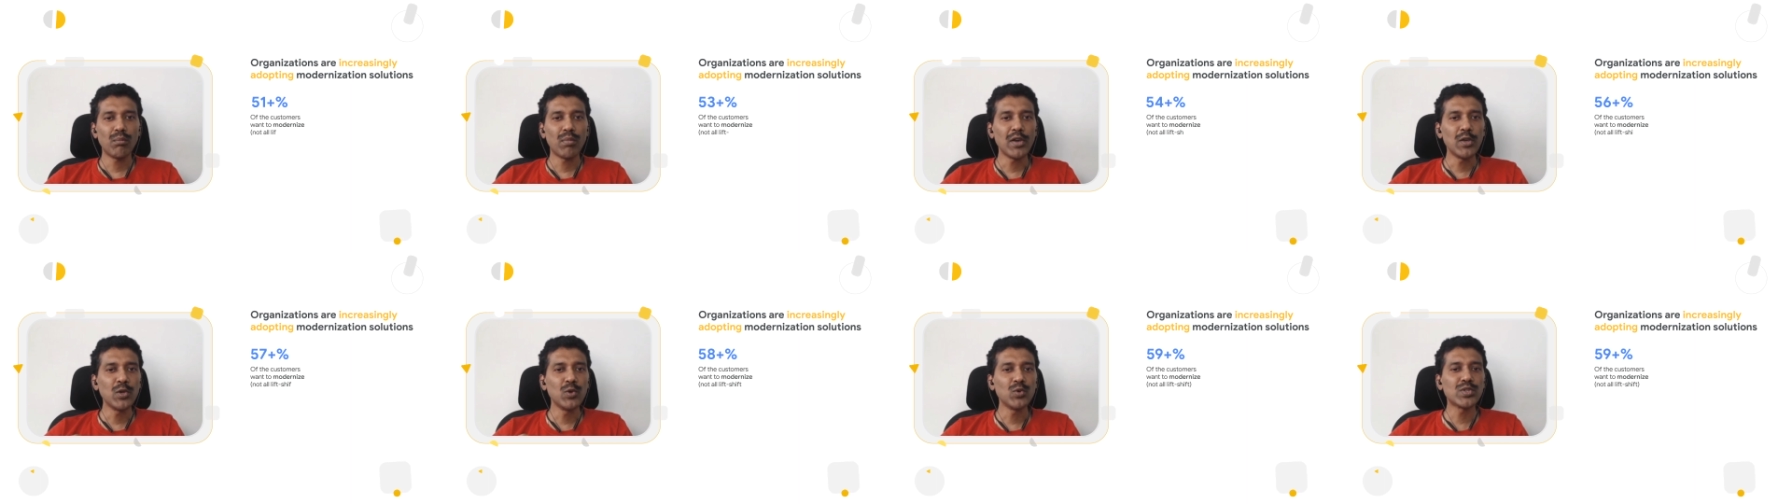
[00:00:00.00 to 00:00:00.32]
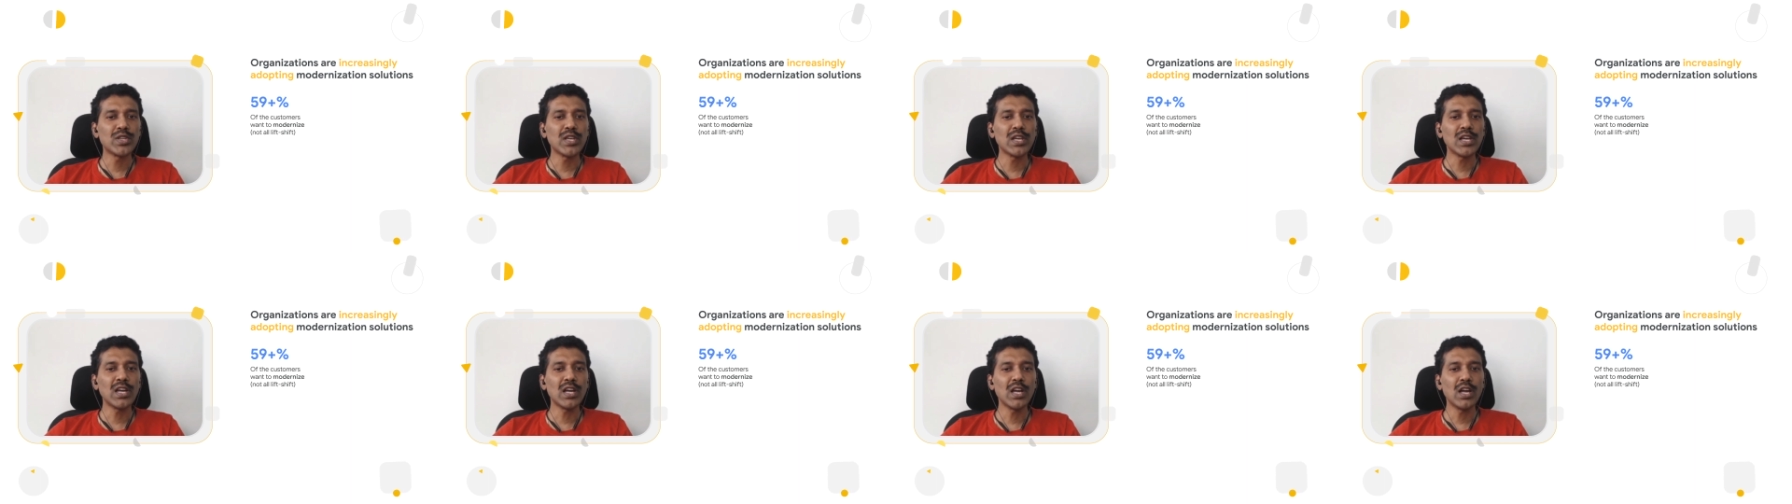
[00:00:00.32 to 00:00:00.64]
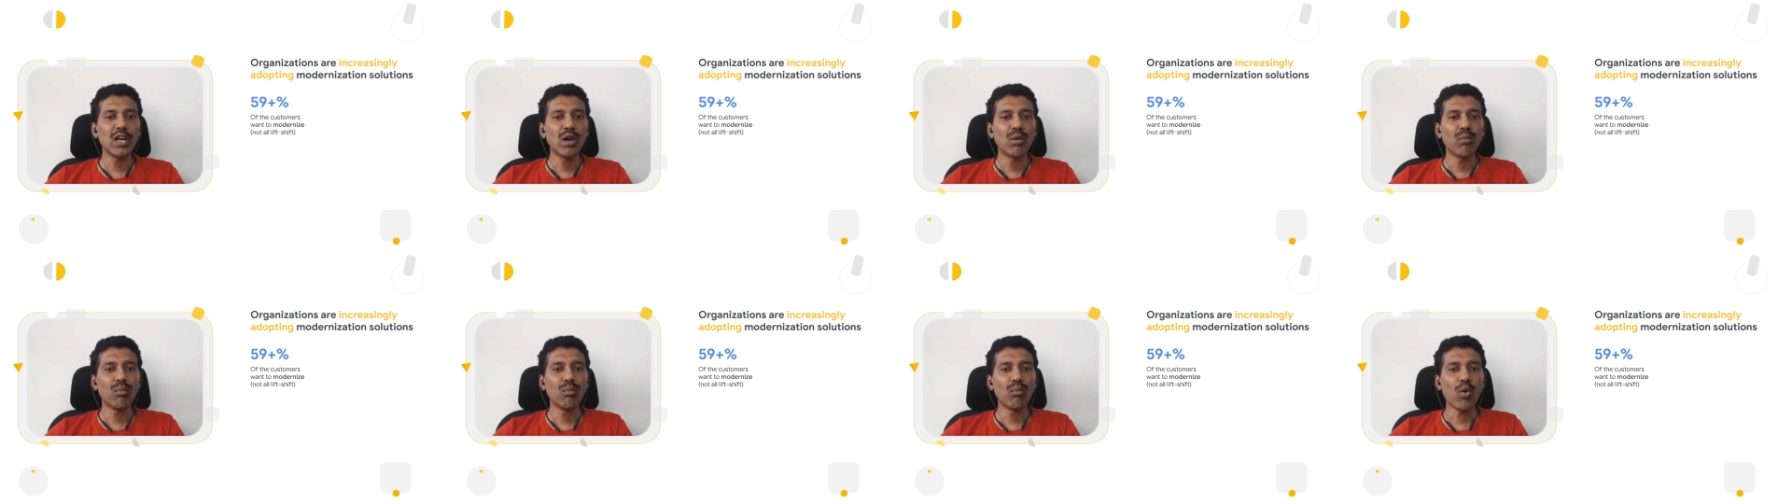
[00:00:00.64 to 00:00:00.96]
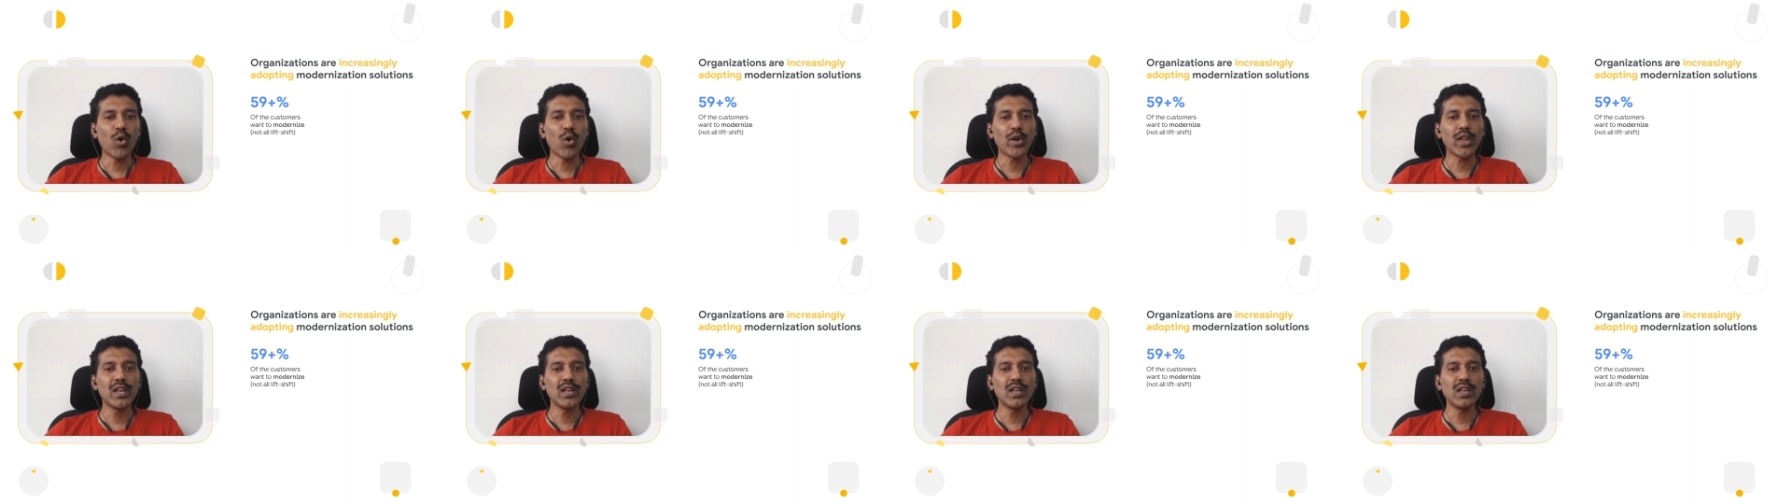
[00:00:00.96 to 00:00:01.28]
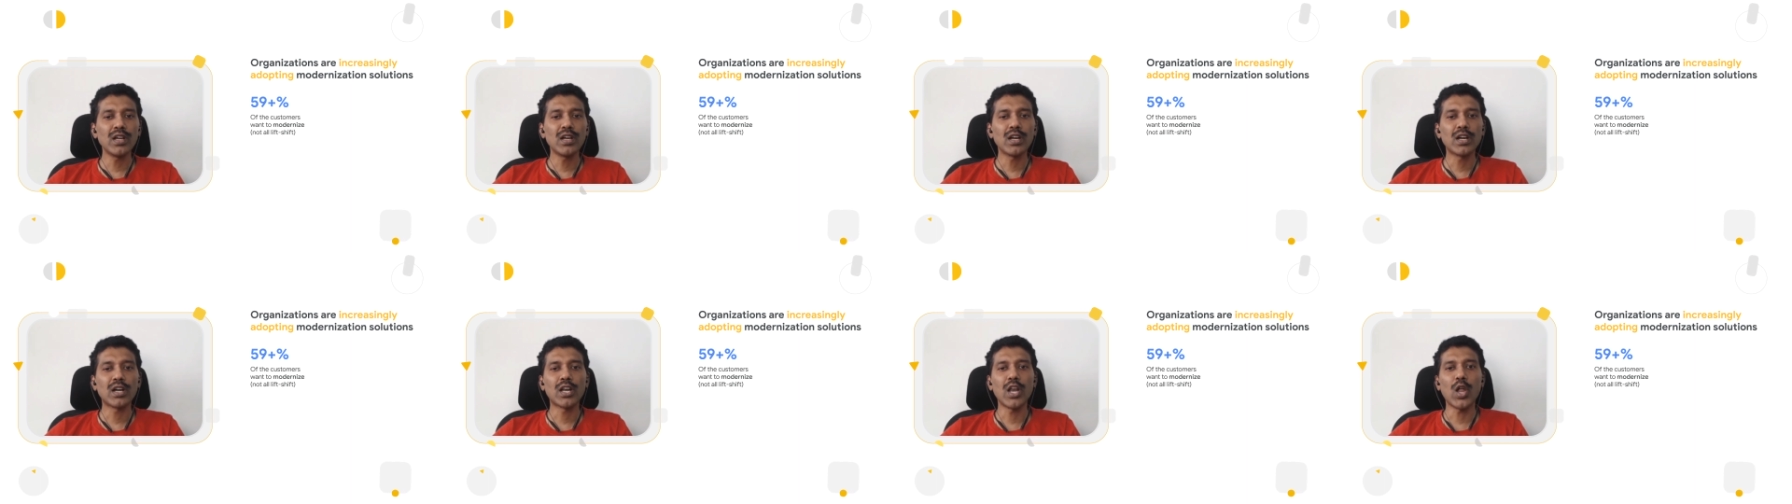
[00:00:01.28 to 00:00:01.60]
by using
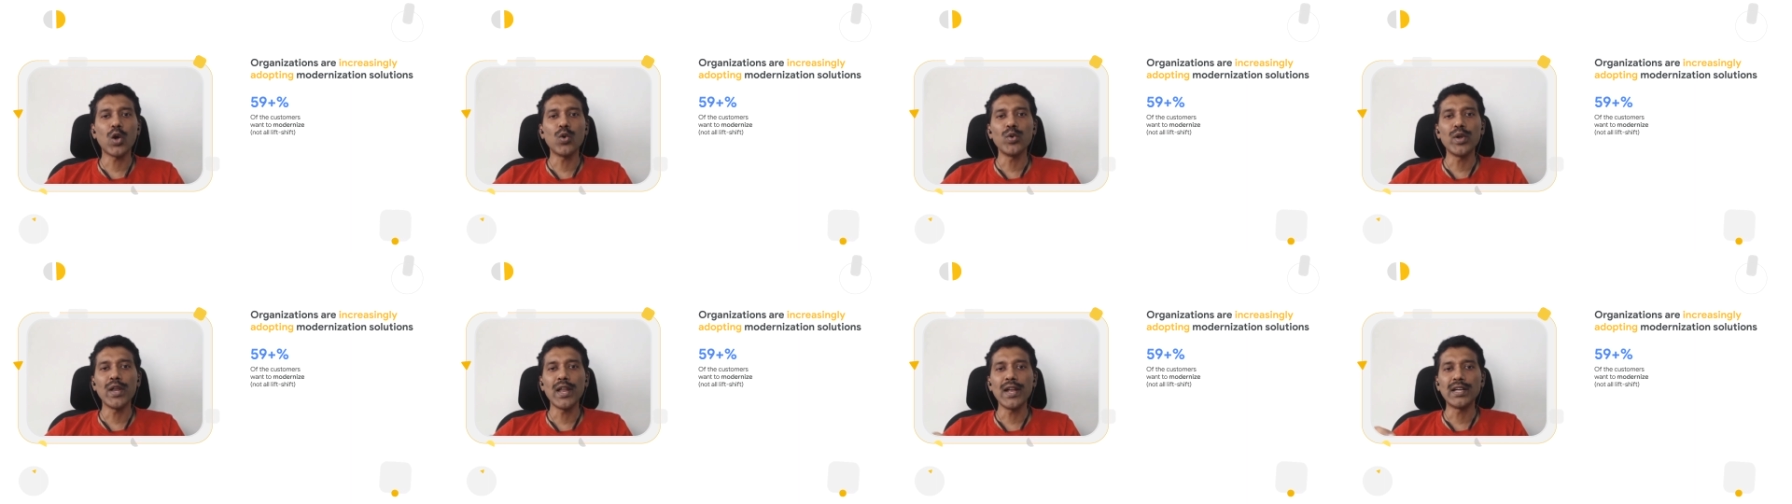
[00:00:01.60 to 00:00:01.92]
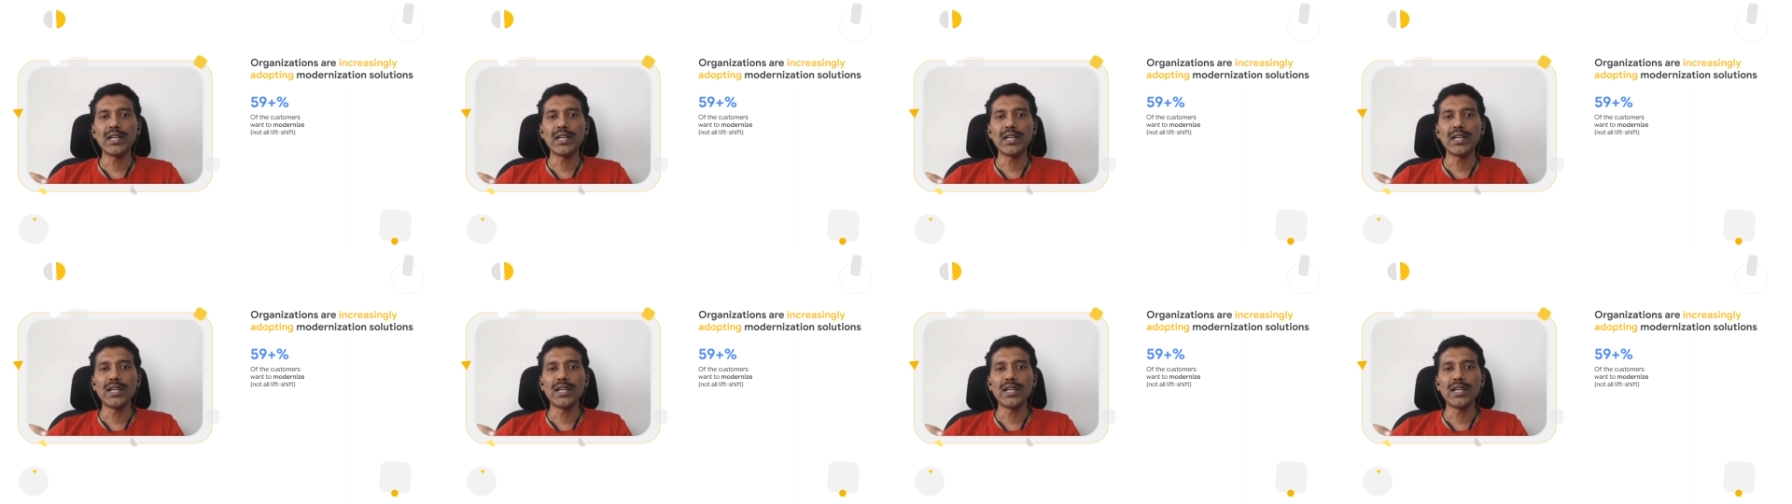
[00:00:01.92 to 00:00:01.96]
modern cloud